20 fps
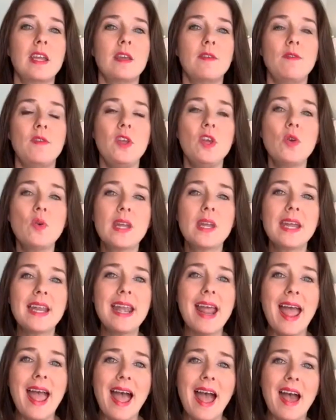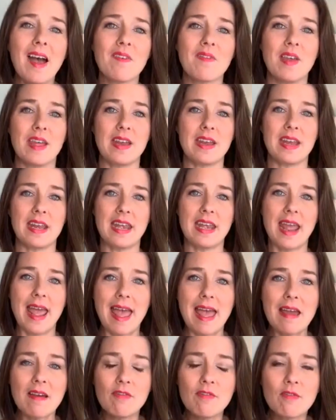if you can have it
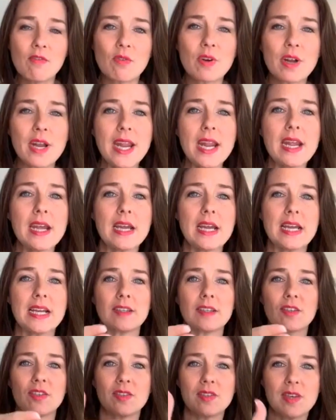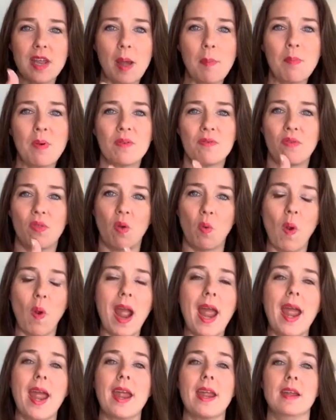in every step of the
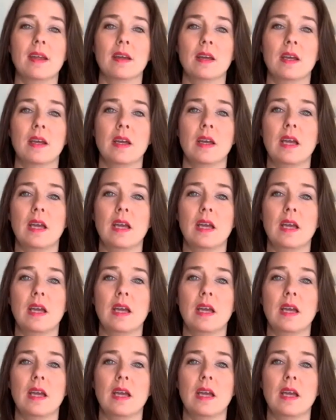way,